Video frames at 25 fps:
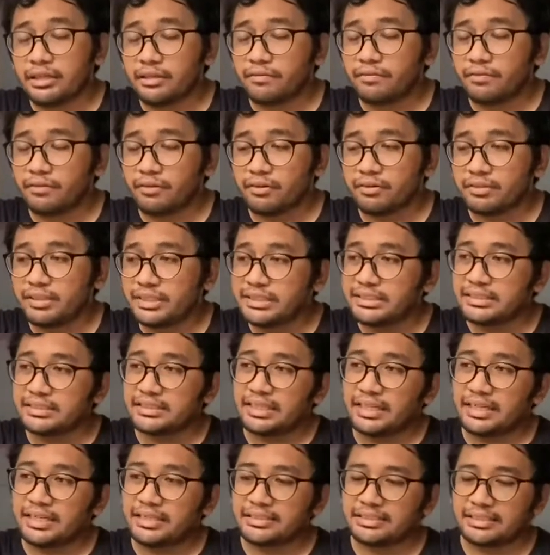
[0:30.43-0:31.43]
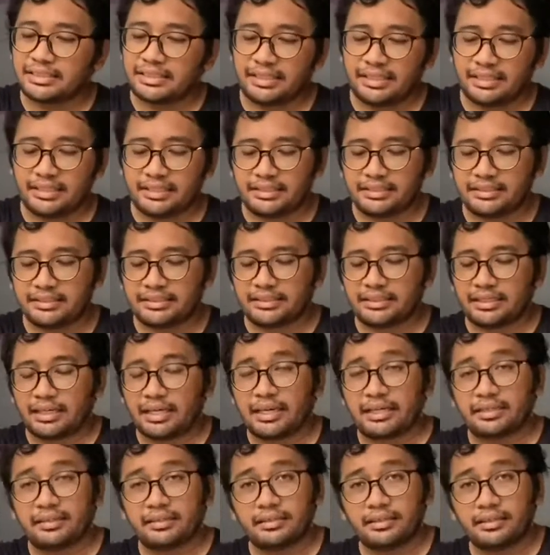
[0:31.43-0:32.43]
for this task is
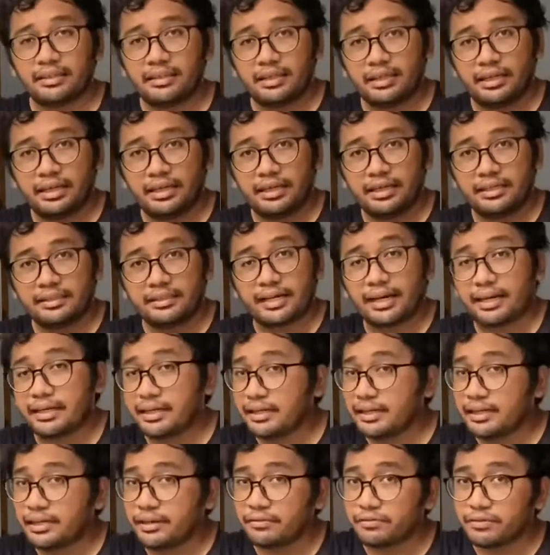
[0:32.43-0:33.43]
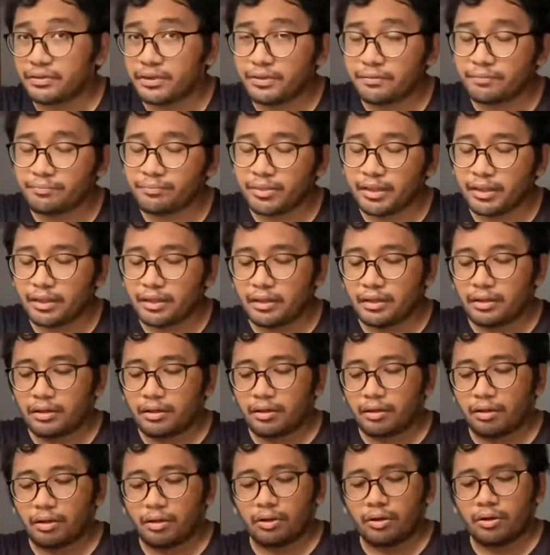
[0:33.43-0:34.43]
either a tire lever,
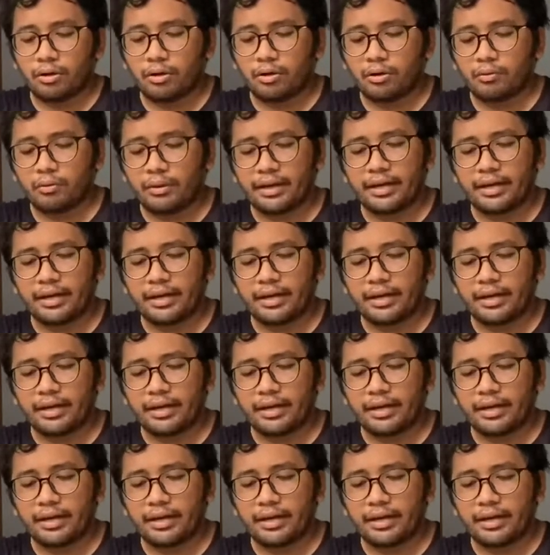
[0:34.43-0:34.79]
or what I